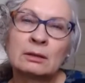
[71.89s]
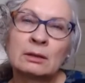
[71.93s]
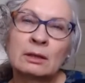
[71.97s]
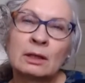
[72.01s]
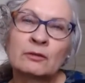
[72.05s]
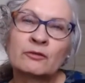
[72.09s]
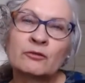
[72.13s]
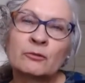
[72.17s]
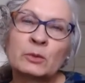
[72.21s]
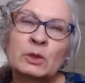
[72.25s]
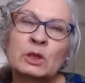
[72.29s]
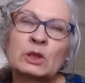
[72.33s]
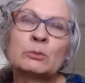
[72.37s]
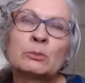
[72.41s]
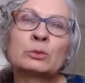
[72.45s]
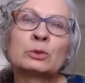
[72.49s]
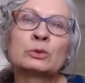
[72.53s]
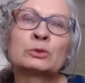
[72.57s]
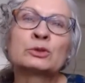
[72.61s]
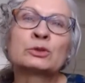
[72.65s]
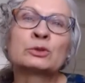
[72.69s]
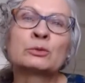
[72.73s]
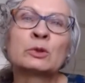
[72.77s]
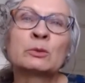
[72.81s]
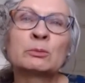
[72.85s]
of people
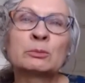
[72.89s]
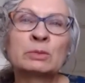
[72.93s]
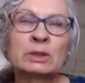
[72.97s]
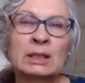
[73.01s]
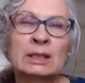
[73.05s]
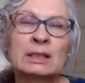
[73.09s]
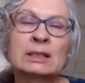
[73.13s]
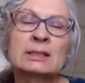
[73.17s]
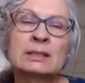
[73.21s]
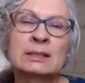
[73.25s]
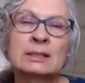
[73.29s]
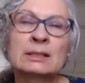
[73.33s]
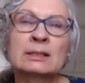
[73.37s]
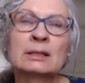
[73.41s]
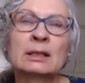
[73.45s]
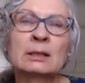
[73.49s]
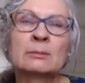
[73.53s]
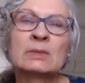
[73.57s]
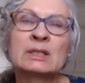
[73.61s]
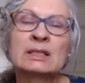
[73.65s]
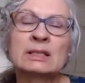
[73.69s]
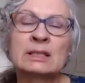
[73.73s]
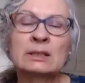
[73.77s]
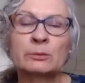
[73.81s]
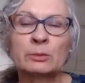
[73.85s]
to replace a
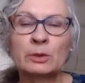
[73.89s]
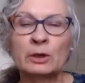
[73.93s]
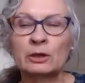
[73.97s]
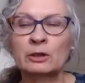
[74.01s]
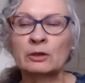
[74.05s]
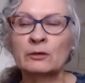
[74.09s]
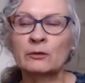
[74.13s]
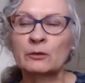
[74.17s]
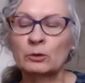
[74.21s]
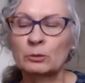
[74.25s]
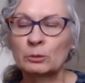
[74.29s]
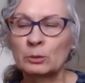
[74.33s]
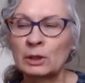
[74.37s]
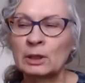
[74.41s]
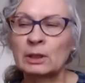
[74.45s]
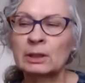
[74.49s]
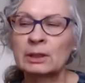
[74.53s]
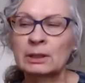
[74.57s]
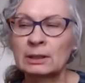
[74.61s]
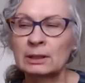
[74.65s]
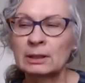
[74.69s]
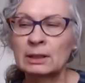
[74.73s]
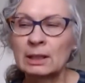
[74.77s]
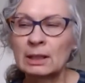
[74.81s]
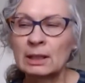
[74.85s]
missing part of their
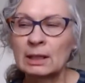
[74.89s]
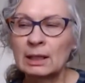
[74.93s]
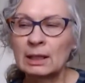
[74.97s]
body.